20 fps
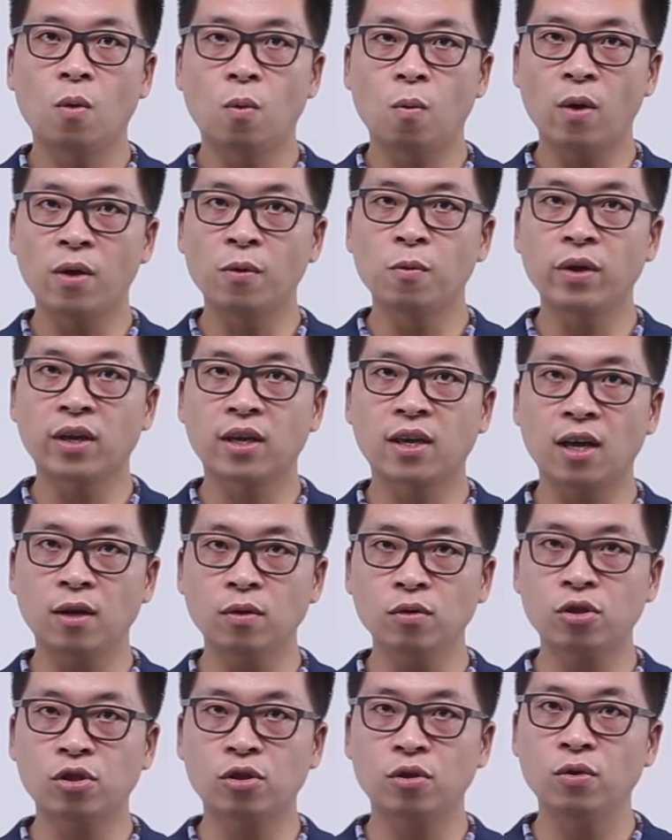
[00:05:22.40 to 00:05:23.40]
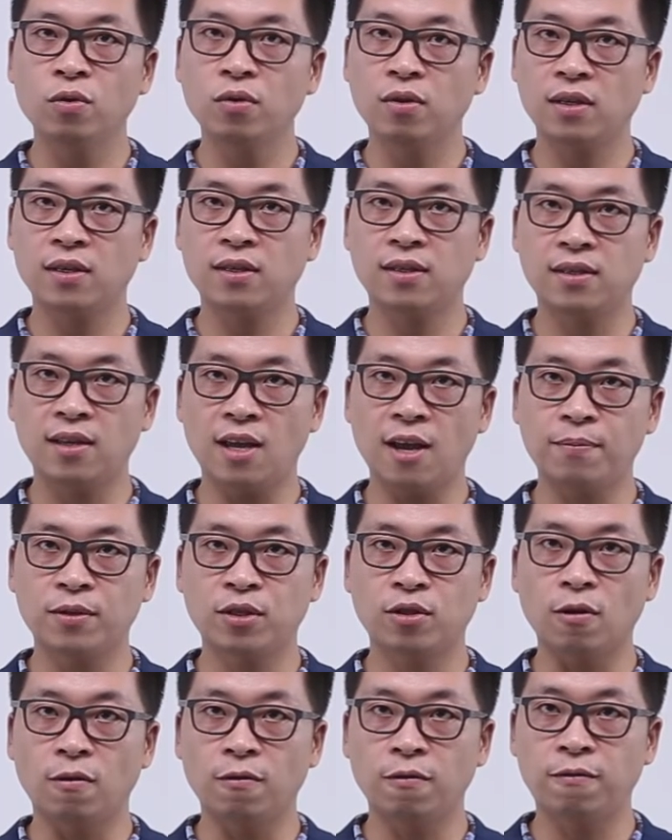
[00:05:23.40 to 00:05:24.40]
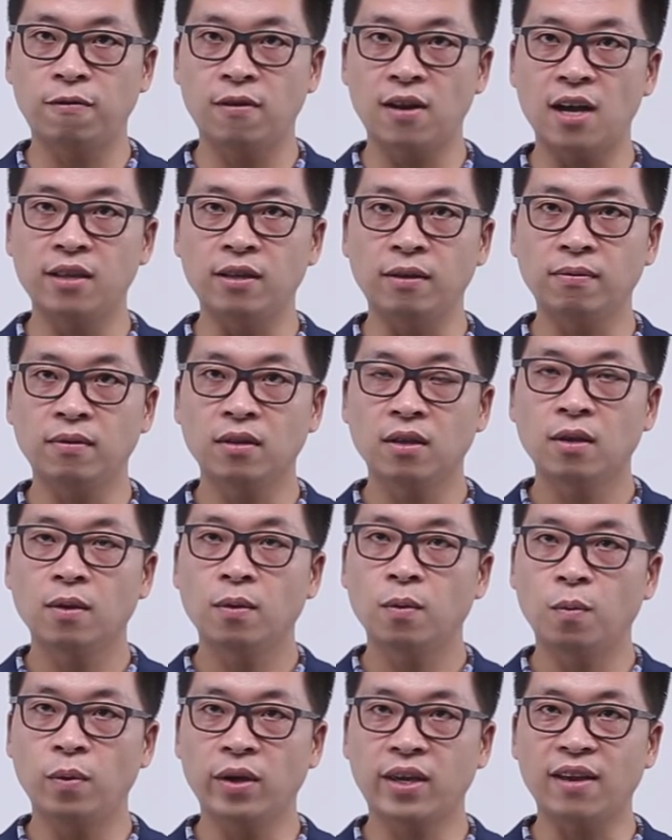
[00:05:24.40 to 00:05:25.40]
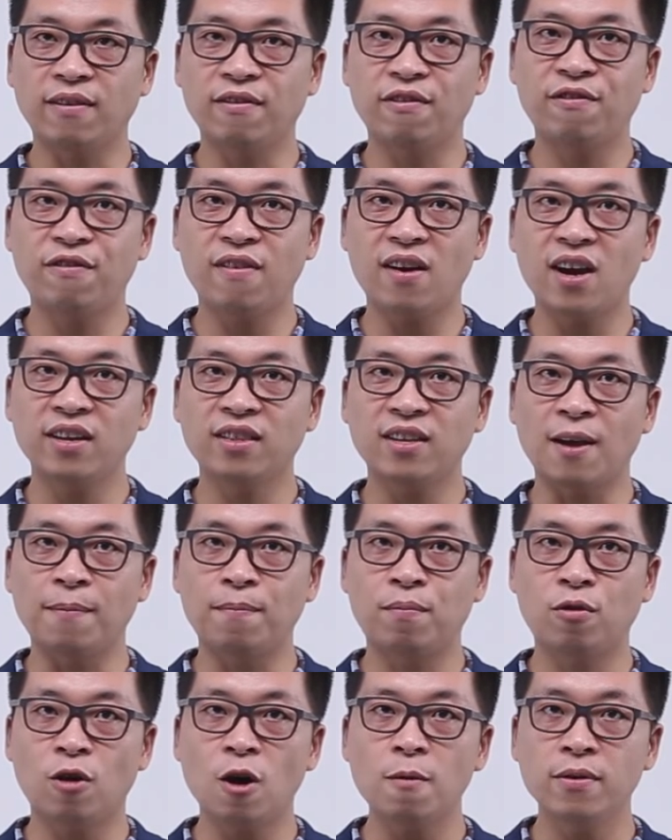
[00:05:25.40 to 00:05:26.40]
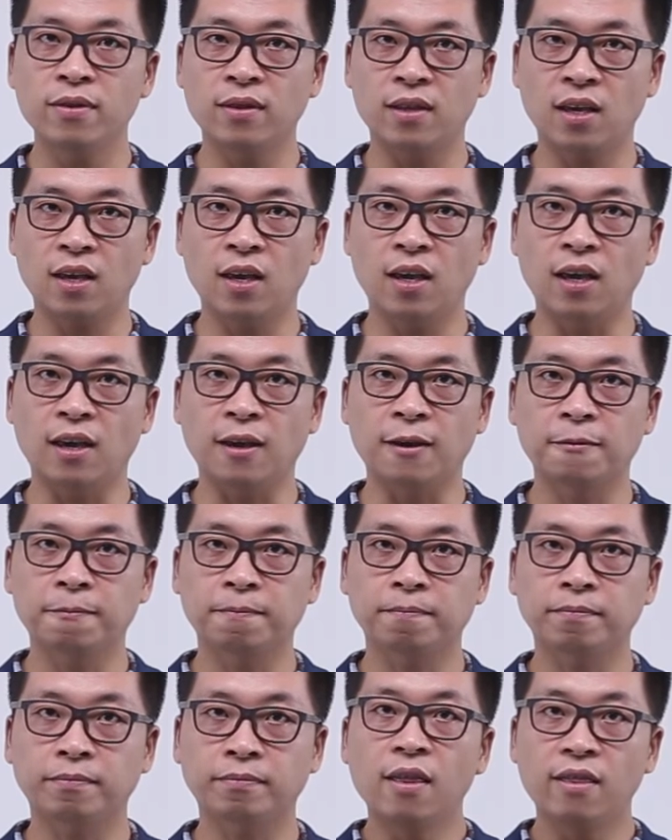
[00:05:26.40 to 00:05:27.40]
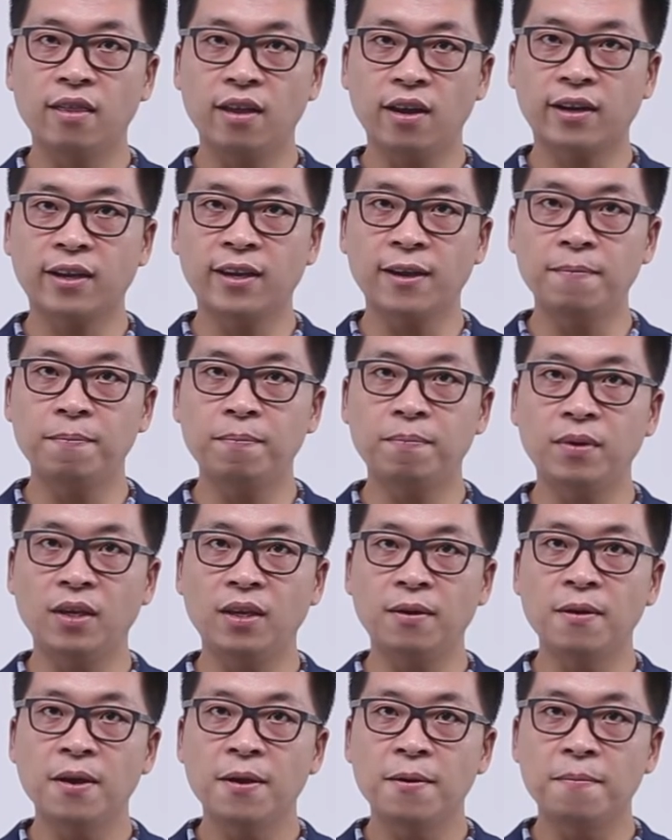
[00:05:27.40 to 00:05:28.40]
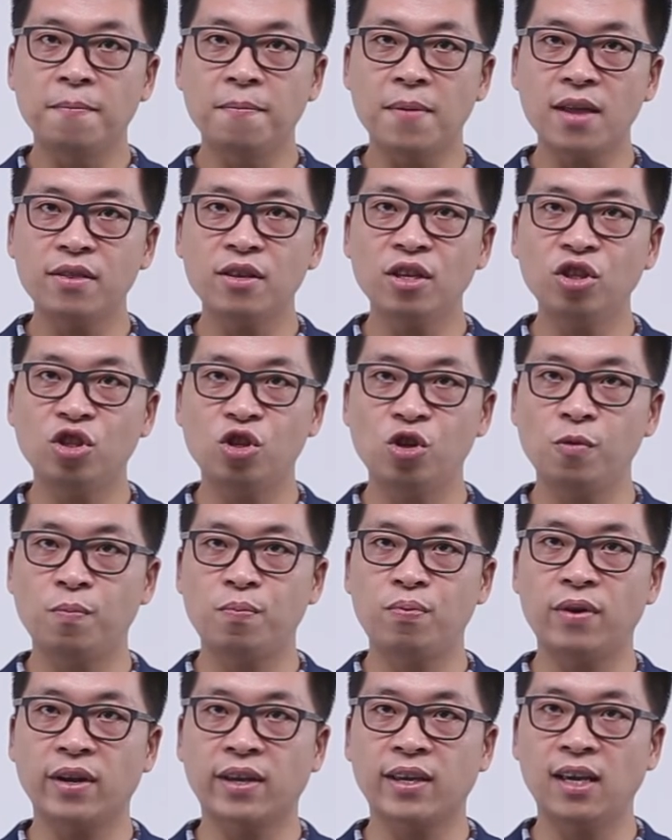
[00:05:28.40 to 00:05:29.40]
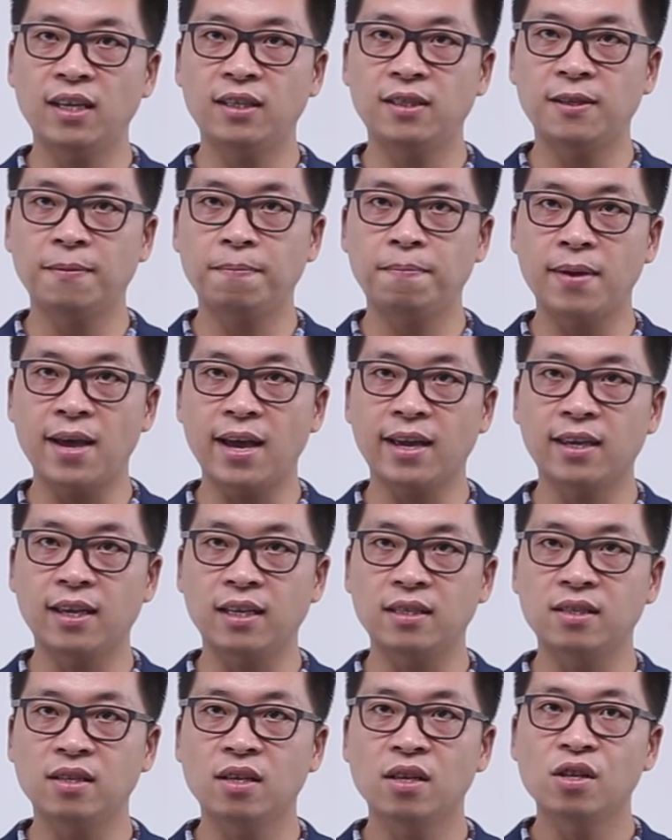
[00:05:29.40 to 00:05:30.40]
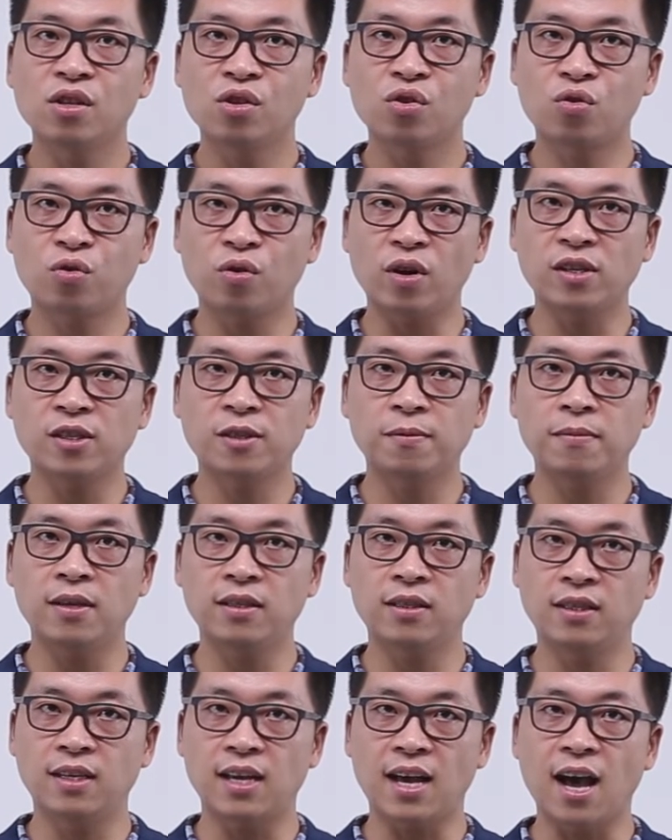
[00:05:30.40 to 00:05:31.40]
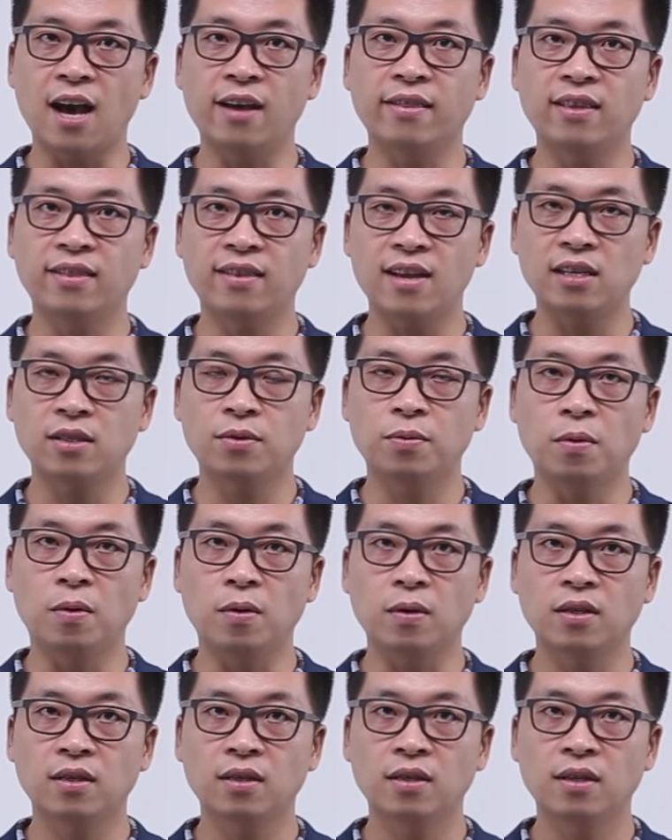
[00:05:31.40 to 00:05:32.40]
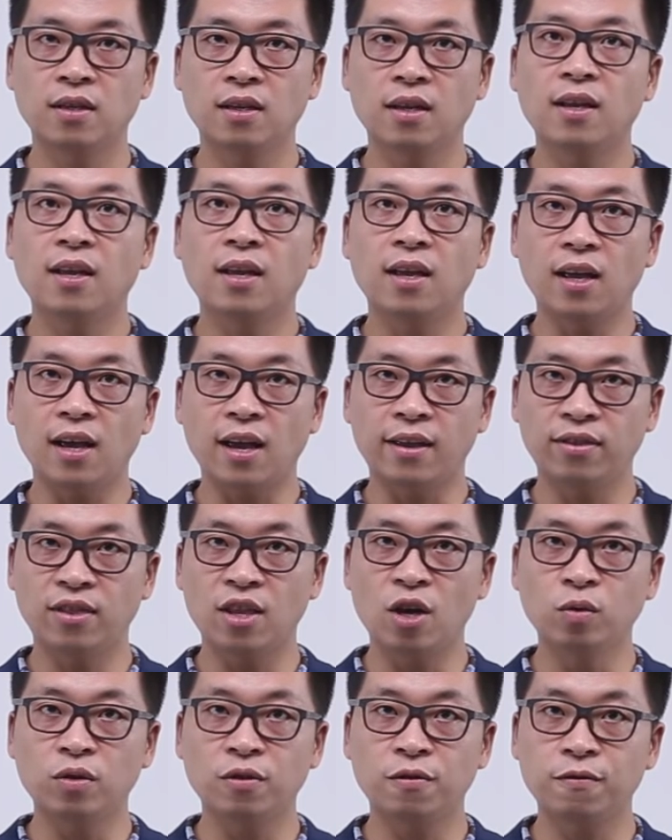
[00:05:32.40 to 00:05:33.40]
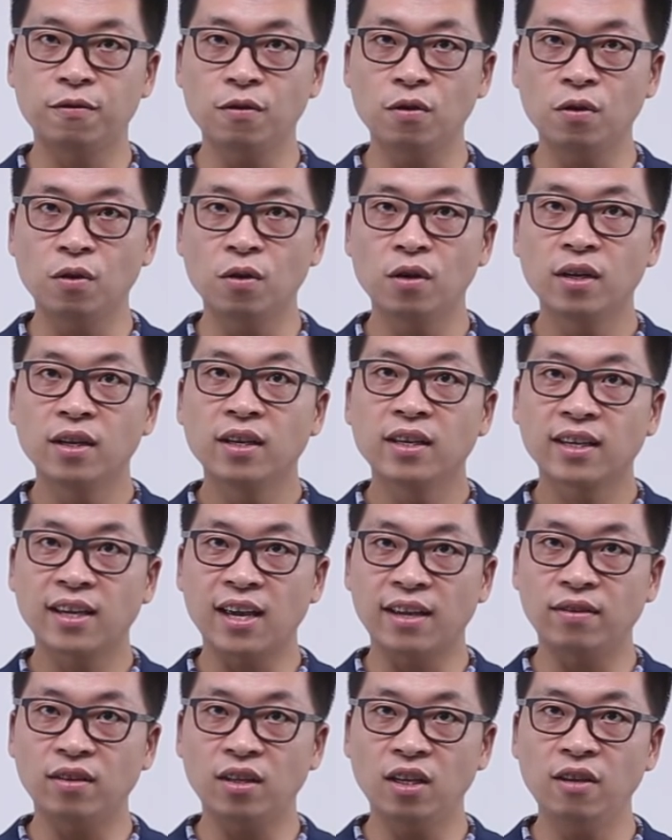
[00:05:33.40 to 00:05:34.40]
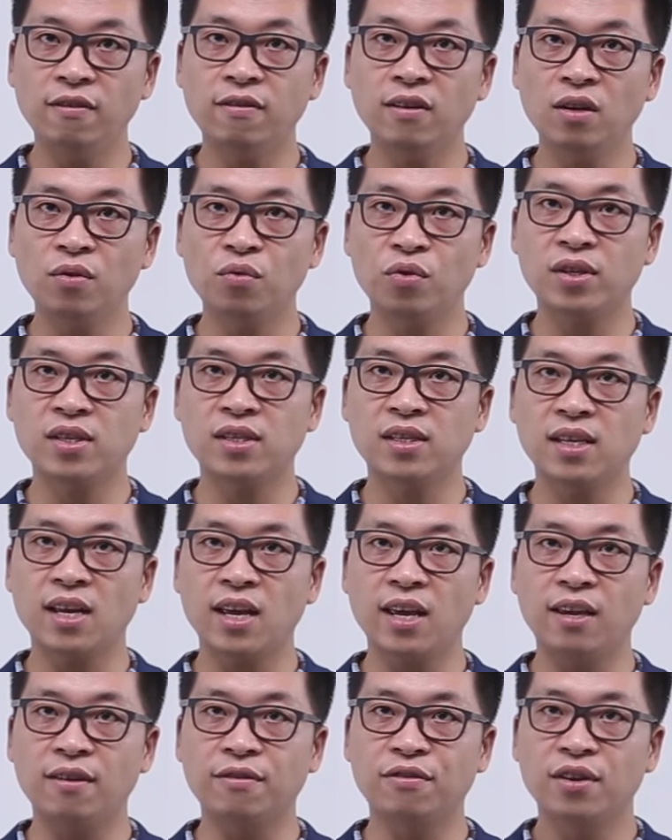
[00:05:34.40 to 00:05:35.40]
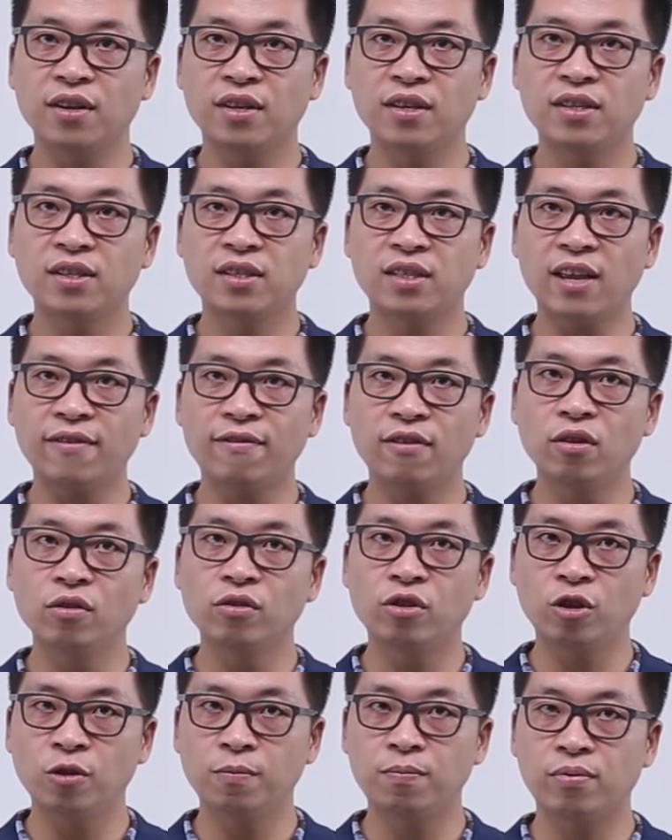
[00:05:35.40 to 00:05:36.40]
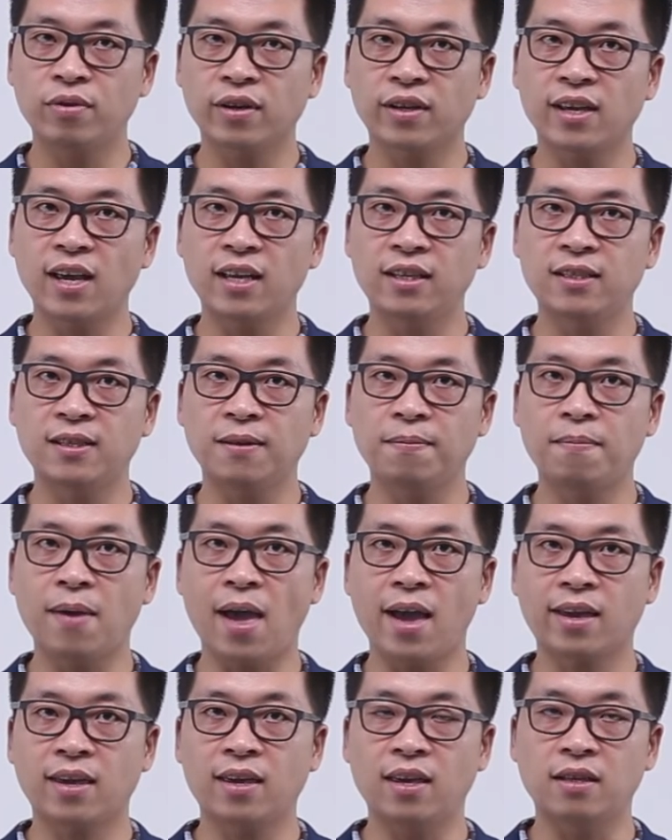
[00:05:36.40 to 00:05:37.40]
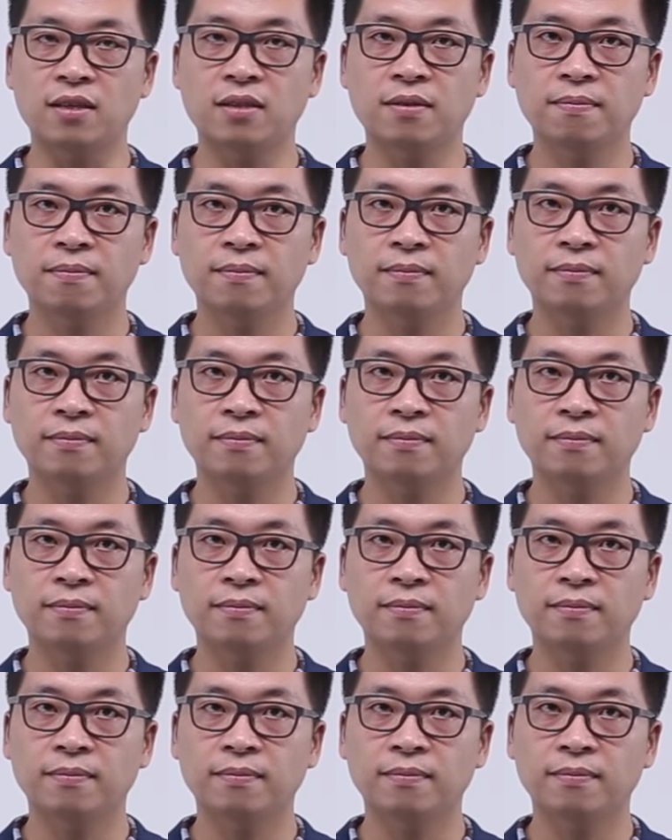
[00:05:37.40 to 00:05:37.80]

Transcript: When we go through the steps of flooding, we can find a problem here. There can be many duplicated packets transmitted on the network, and node 4 can even receive several duplicated packets.